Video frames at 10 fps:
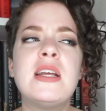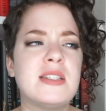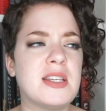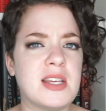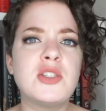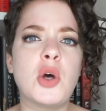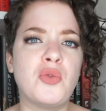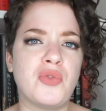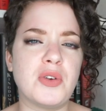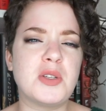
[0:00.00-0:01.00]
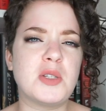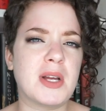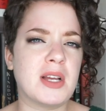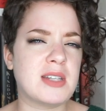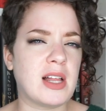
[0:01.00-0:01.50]
This is own voices
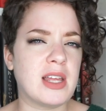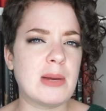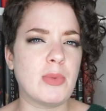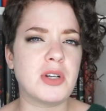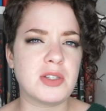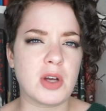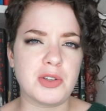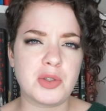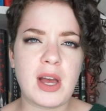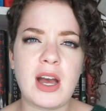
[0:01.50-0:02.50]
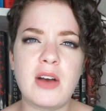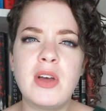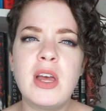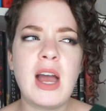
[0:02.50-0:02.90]
because Talia Hibbert does also have,